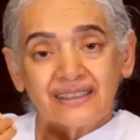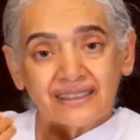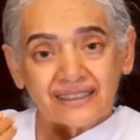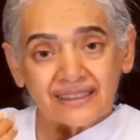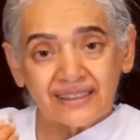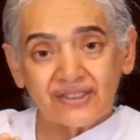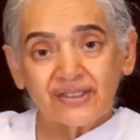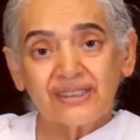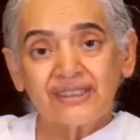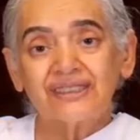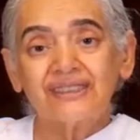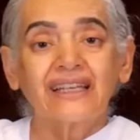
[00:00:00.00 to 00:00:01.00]
the
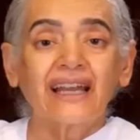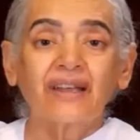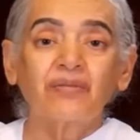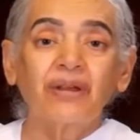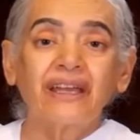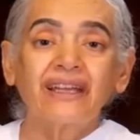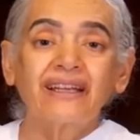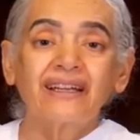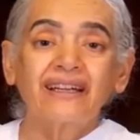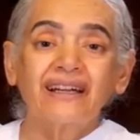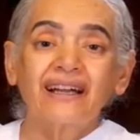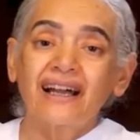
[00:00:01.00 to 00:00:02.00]
decisions that I
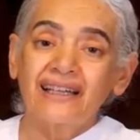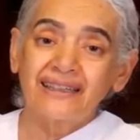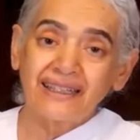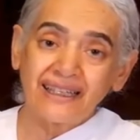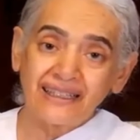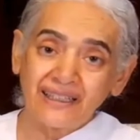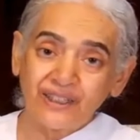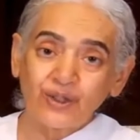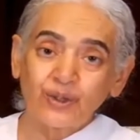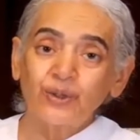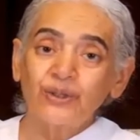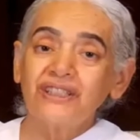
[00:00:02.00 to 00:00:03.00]
make, and then
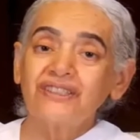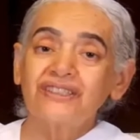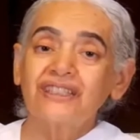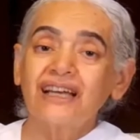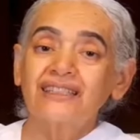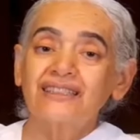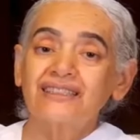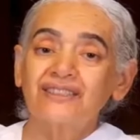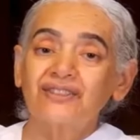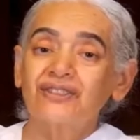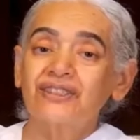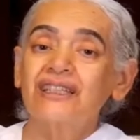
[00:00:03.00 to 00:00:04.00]
according to that
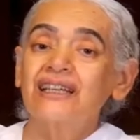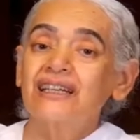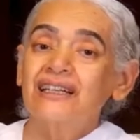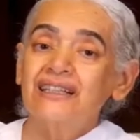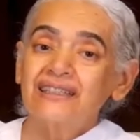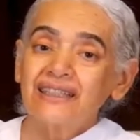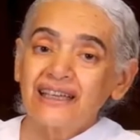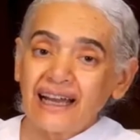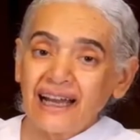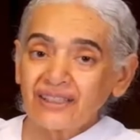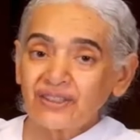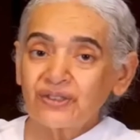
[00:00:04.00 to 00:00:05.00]
decision, the
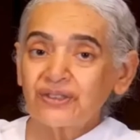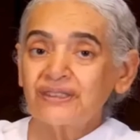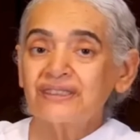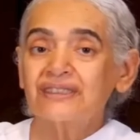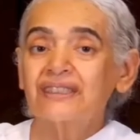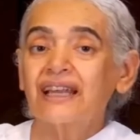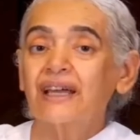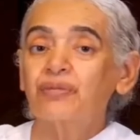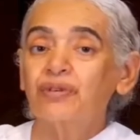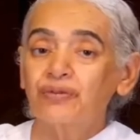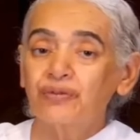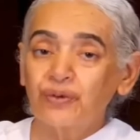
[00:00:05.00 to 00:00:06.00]
actions that I
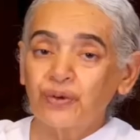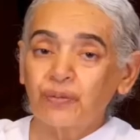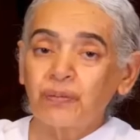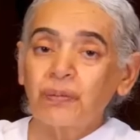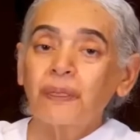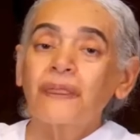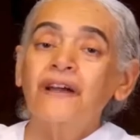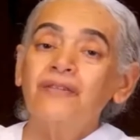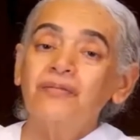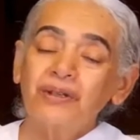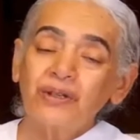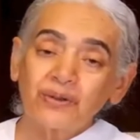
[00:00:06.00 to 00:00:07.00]
perform,
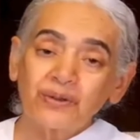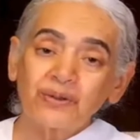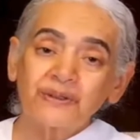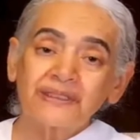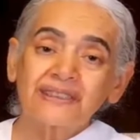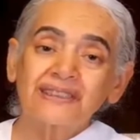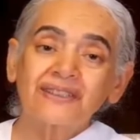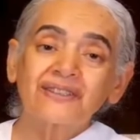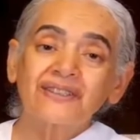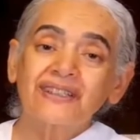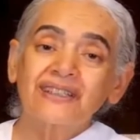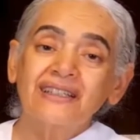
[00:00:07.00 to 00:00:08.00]
but
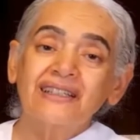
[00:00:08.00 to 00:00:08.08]
also